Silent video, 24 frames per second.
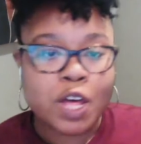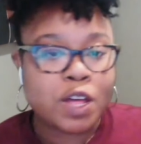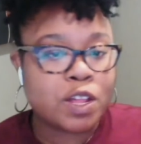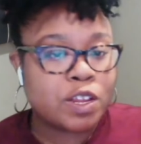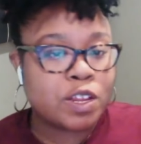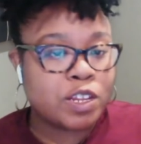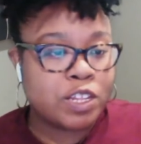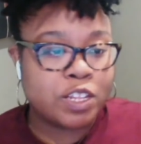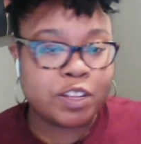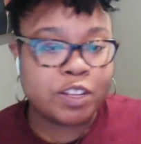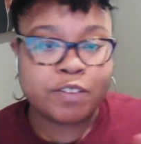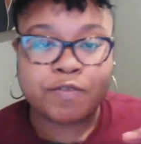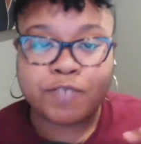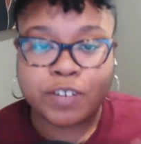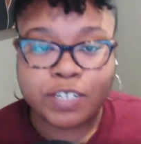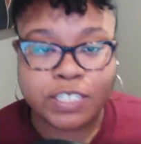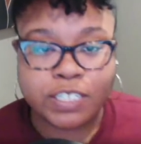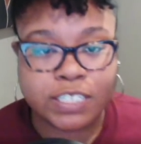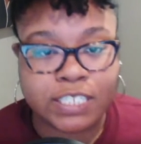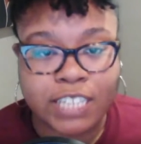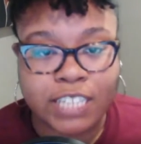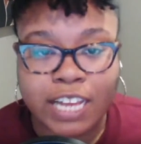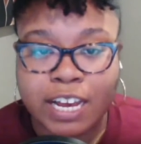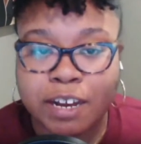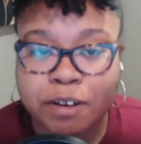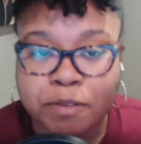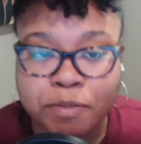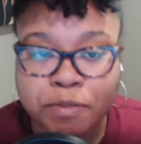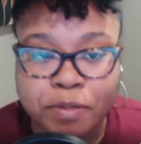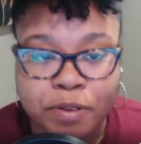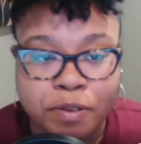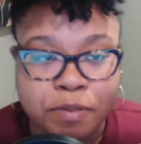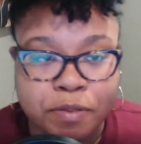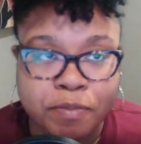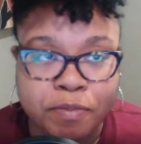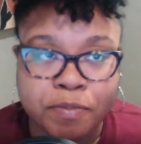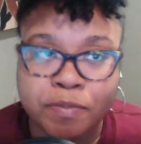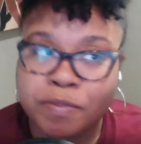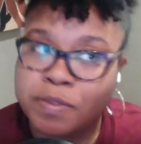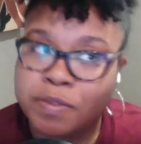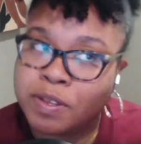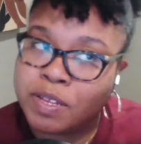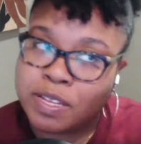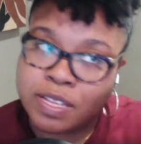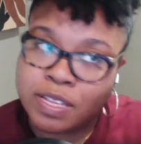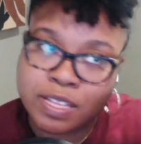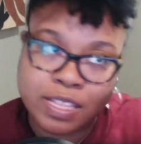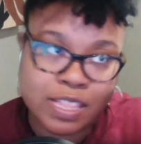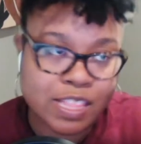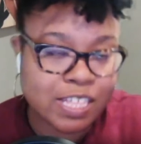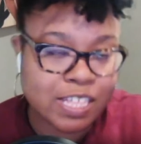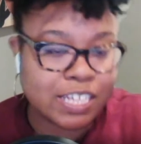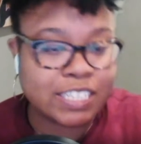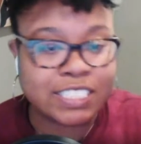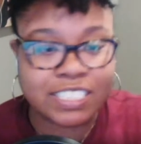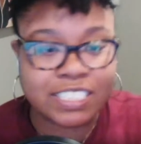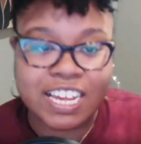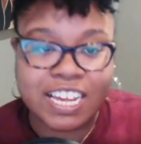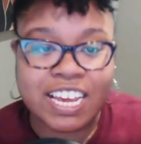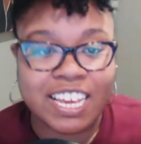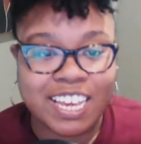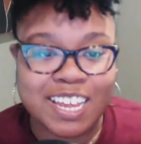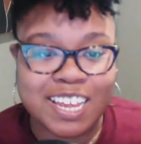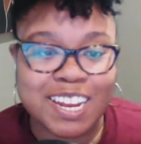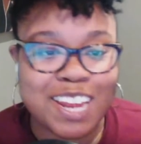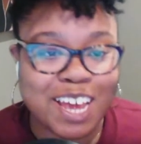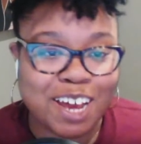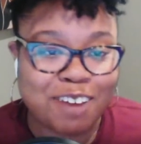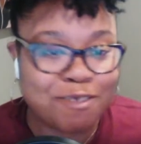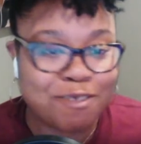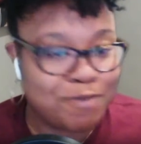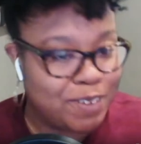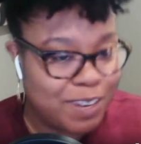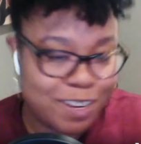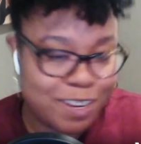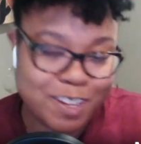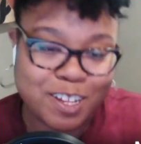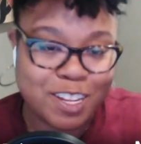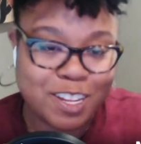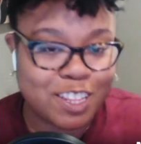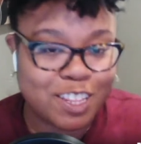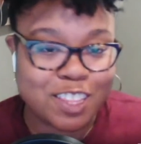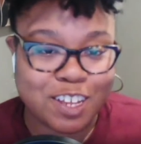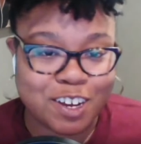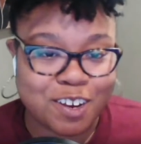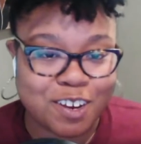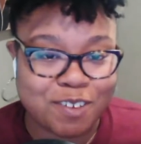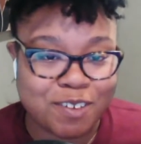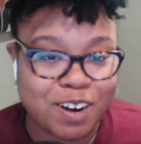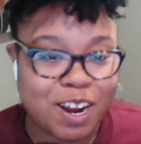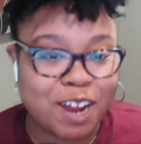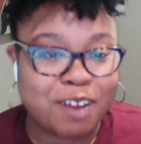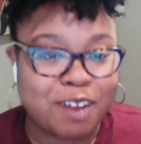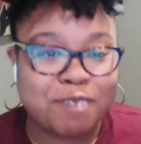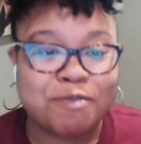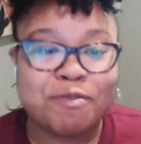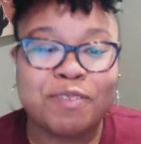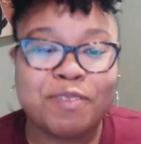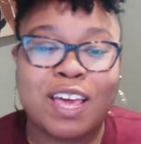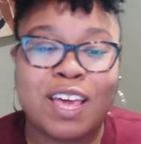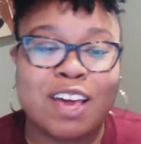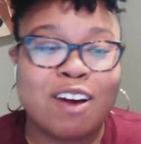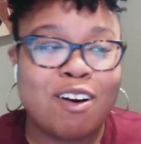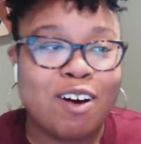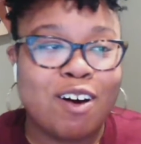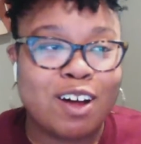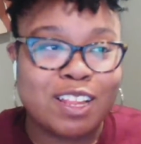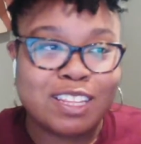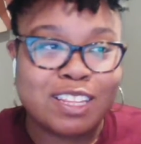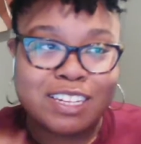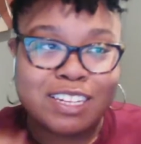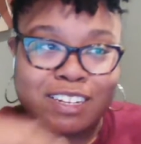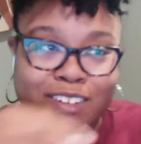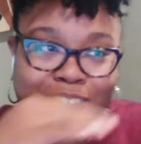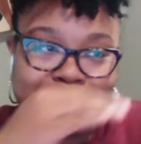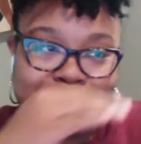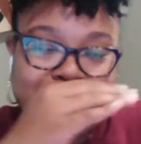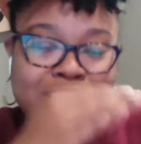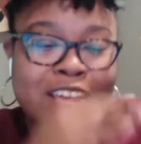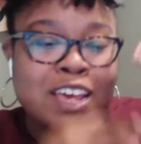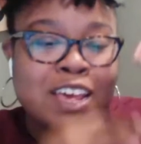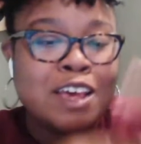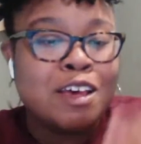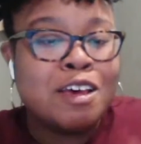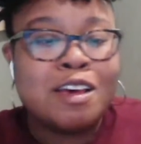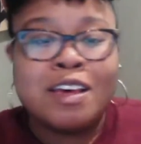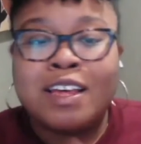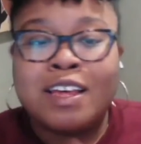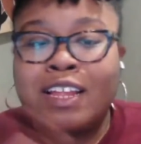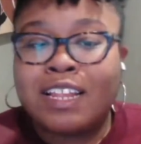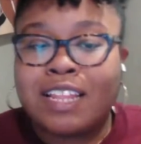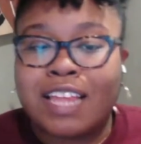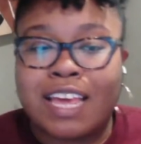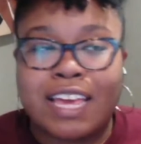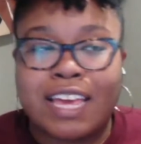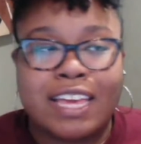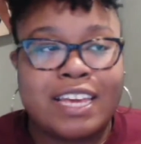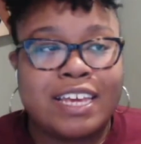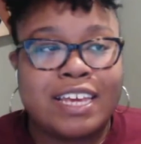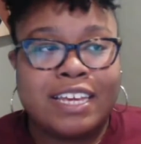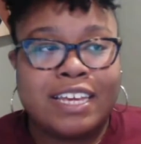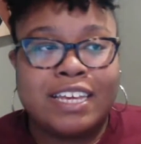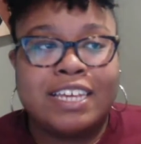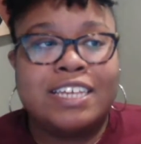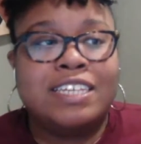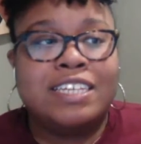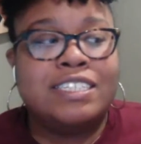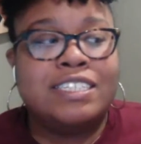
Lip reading: The first album, the second album, and the third album. Like all of those, like he's